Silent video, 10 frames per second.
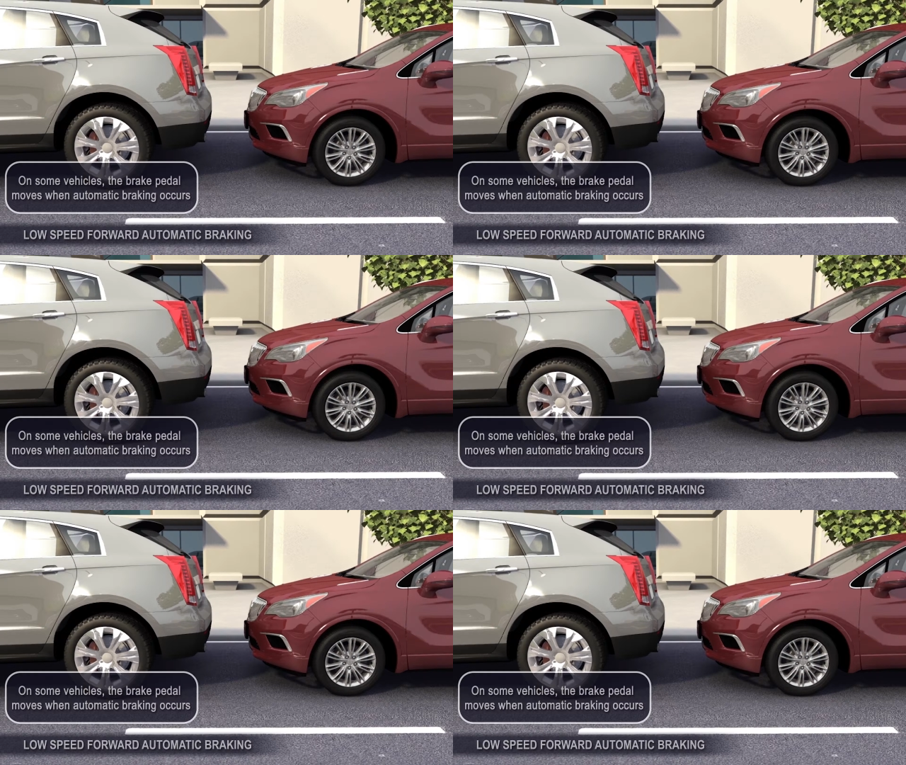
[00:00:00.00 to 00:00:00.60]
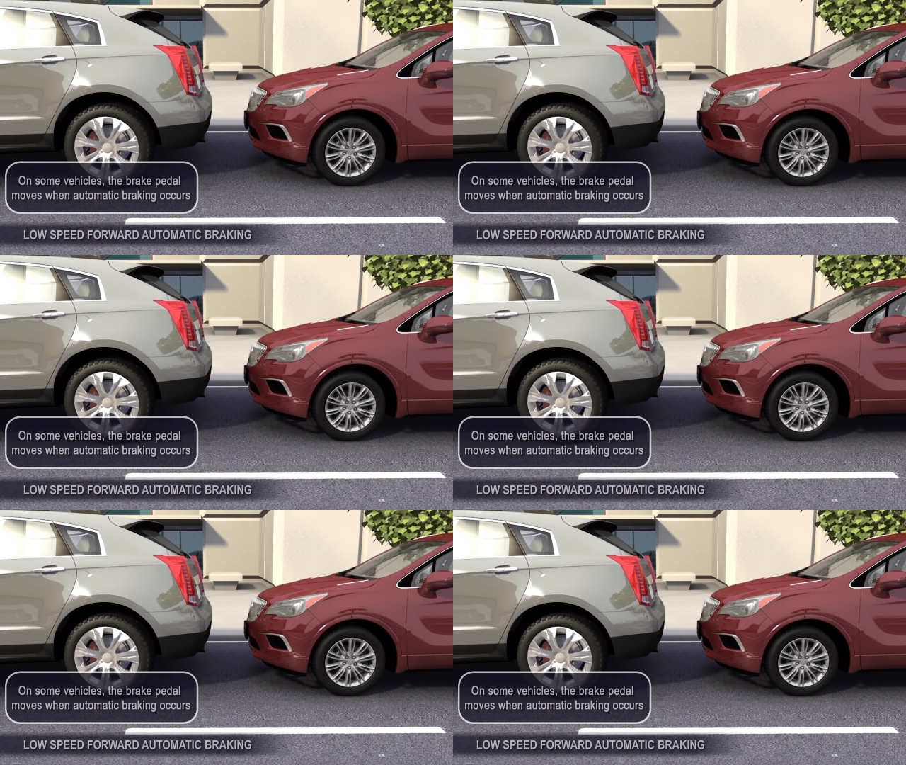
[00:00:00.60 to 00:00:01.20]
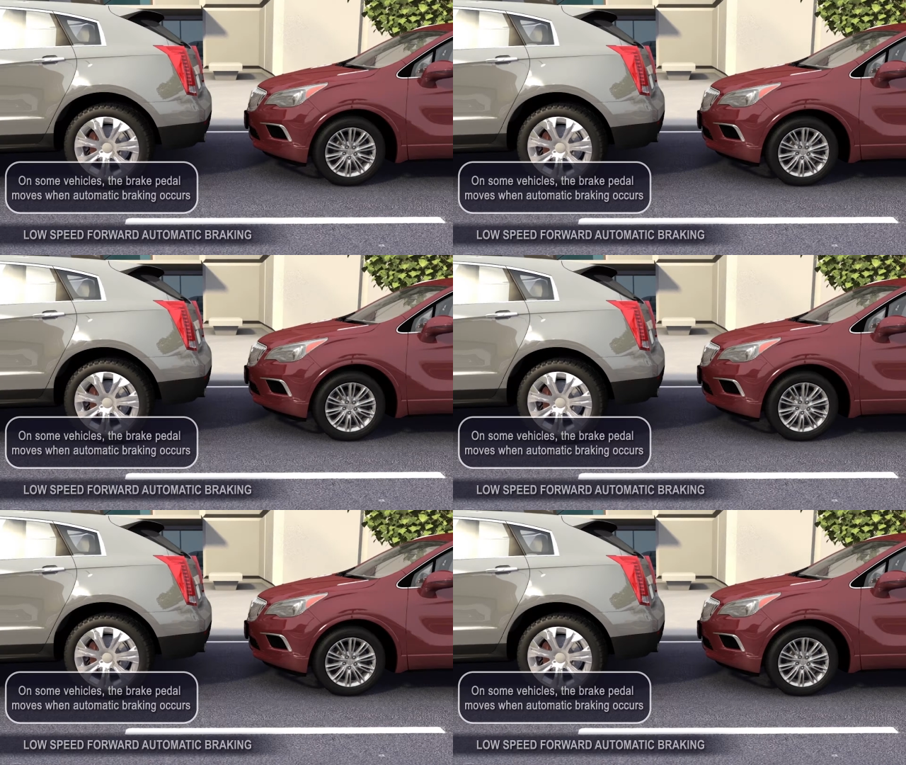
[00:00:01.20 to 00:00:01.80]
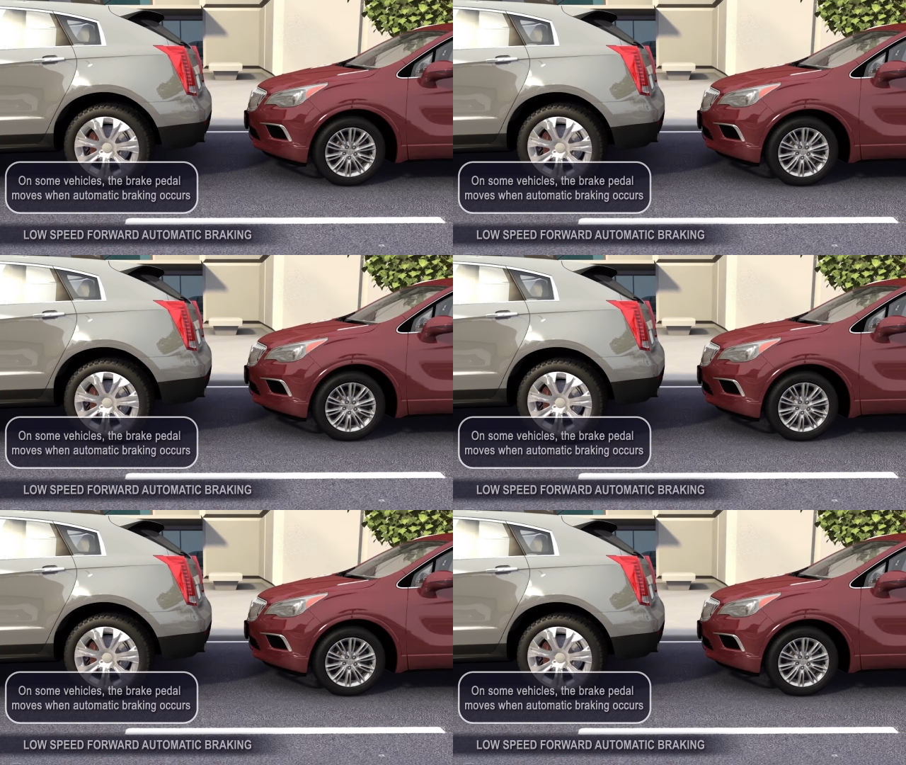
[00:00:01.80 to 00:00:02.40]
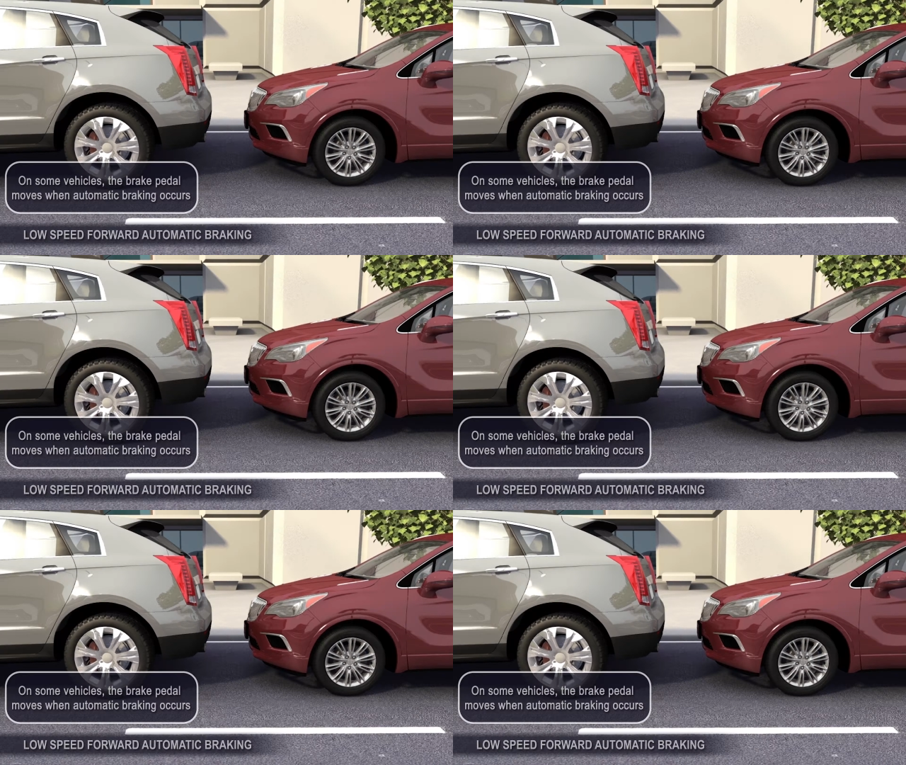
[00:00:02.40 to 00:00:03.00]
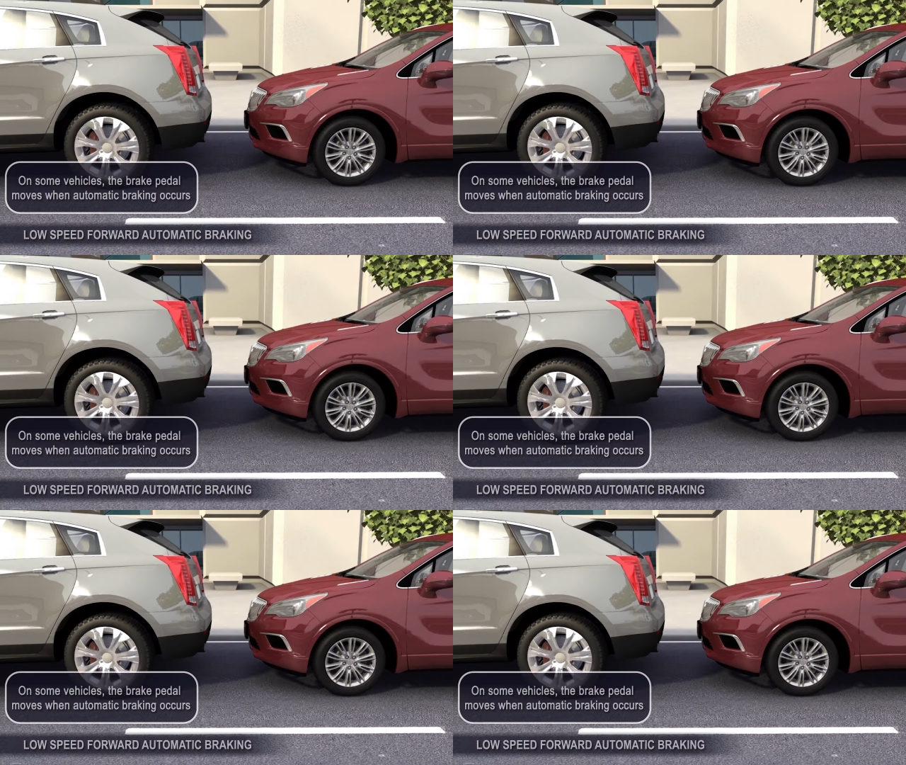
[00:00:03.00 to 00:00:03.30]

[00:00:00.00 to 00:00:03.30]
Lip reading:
Nobody's mouth can be seen.